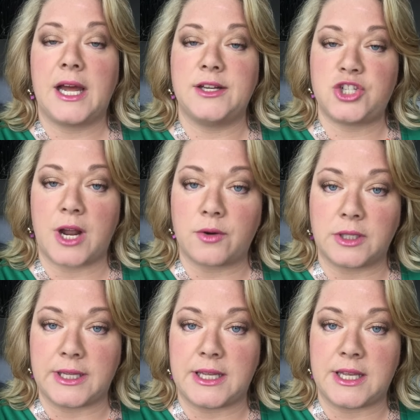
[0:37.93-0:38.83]
And
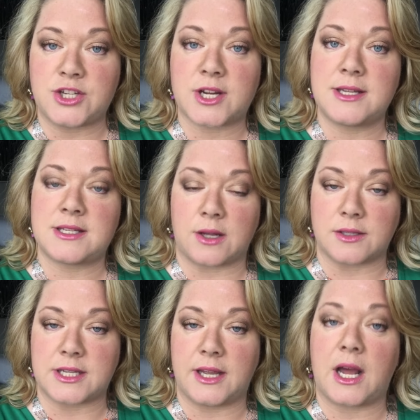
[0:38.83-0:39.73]
generally, each
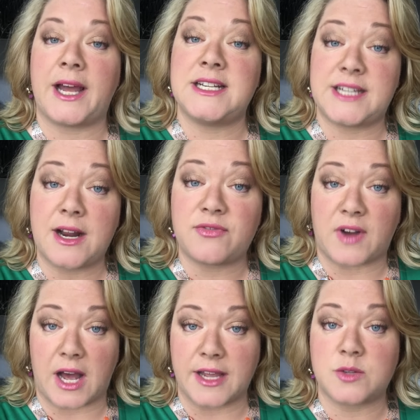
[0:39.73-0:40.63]
consultant
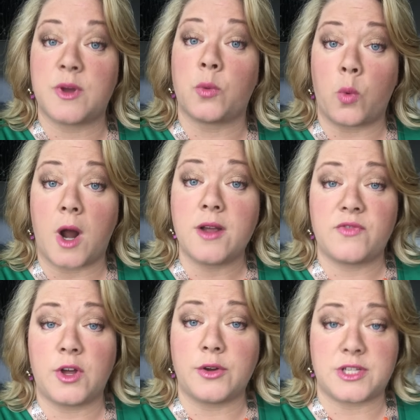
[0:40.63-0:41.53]
identifies with one
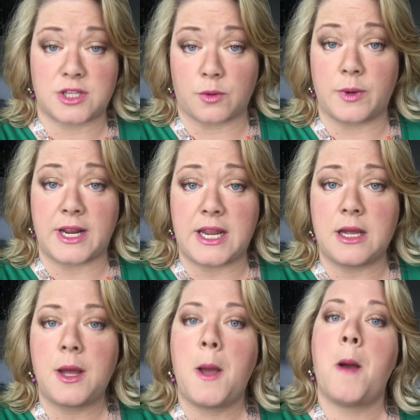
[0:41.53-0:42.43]
of those
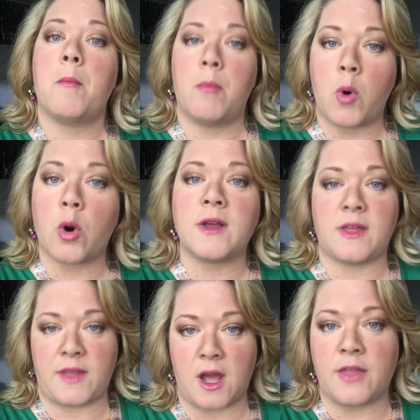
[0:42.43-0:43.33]
three more
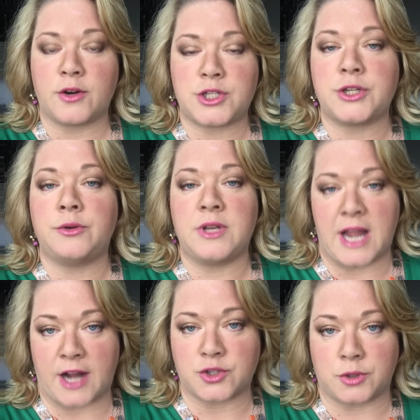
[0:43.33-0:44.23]
than the other two
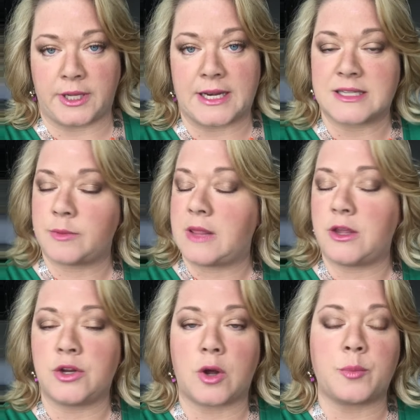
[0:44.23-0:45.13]
naturally. Doesn't mean
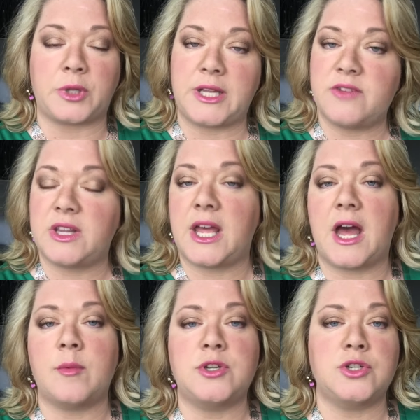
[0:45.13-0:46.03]
that you don't believe in
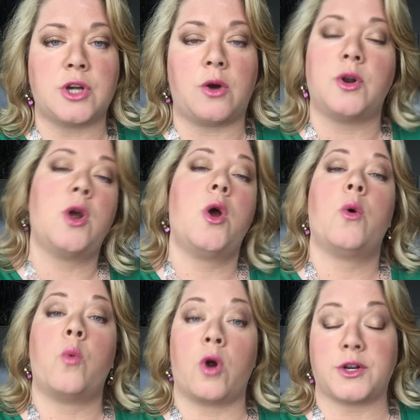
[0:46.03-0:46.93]
them and you don't
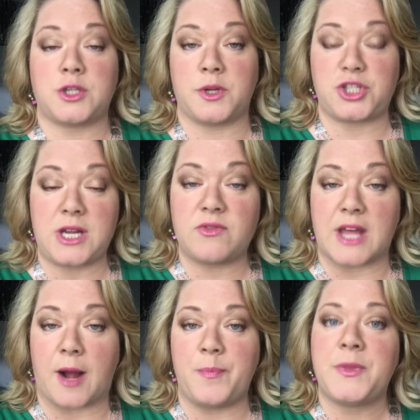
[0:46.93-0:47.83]
work to achieve
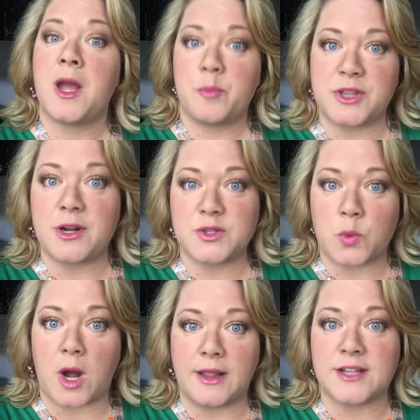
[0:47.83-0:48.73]
them, but there's
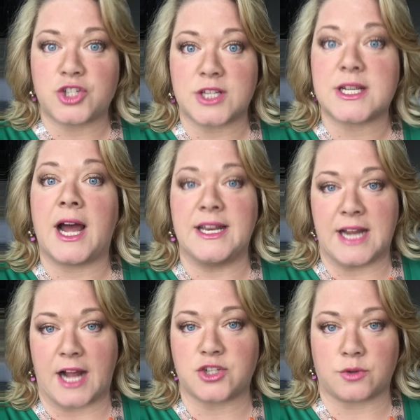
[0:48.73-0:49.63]
one that's just a
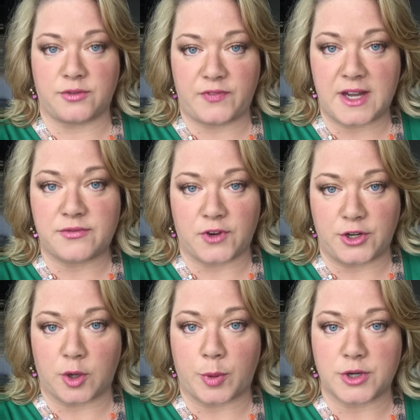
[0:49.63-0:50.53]
natural fit for
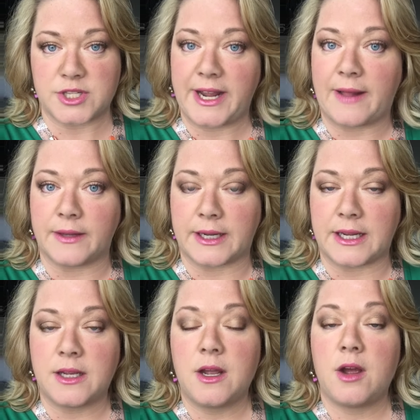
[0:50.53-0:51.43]
your
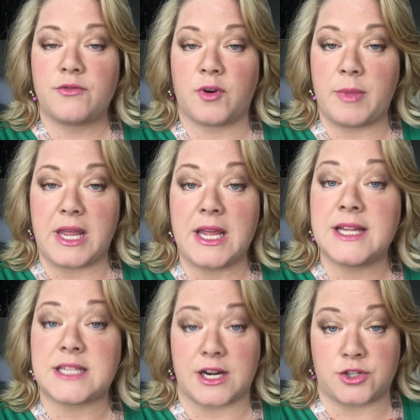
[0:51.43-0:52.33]
personality. For me,
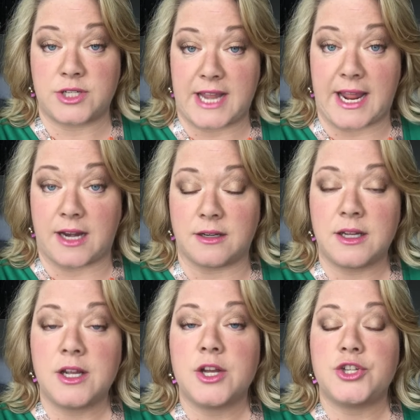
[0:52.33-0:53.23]
it's entertain.
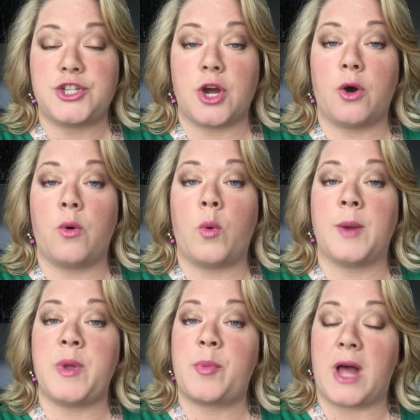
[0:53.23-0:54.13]
So
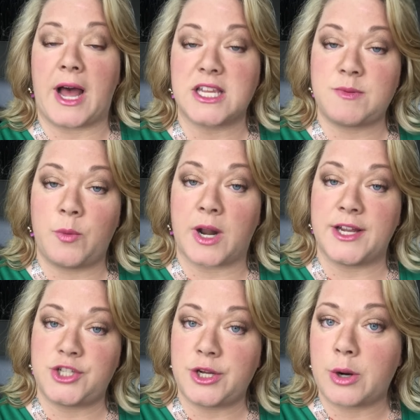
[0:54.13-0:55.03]
when people ask me what
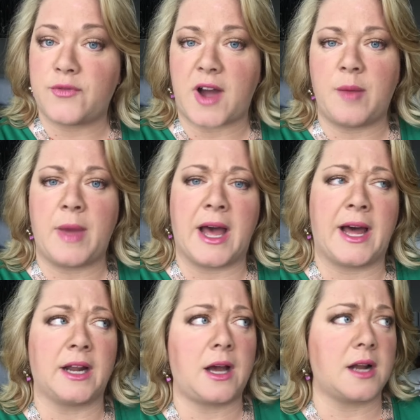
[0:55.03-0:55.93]
I do if I'm
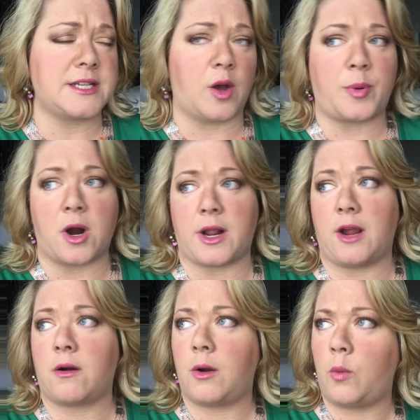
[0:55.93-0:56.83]
at a cocktail
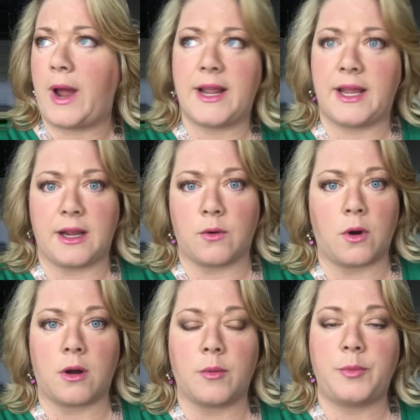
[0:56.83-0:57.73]
party or a wedding
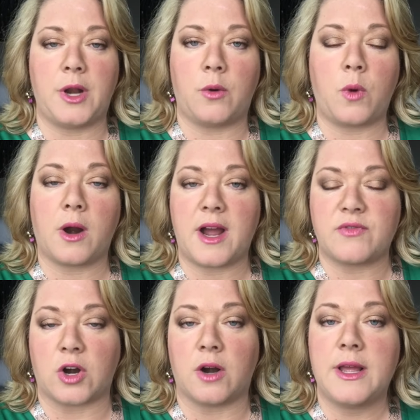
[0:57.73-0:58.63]
or, you know,
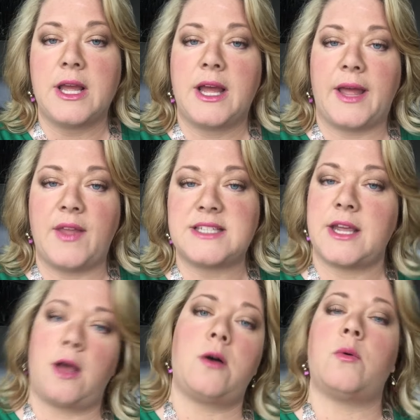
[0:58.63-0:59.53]
wherever, and they
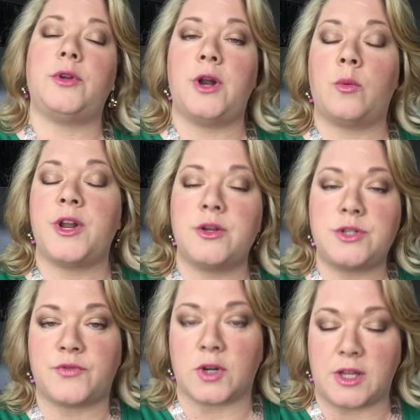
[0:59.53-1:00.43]
say, "Oh, well, you know, what do you
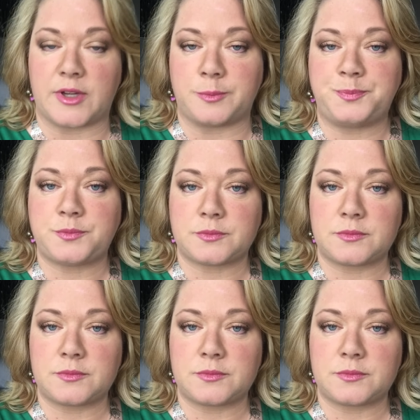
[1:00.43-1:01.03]
do for a living?"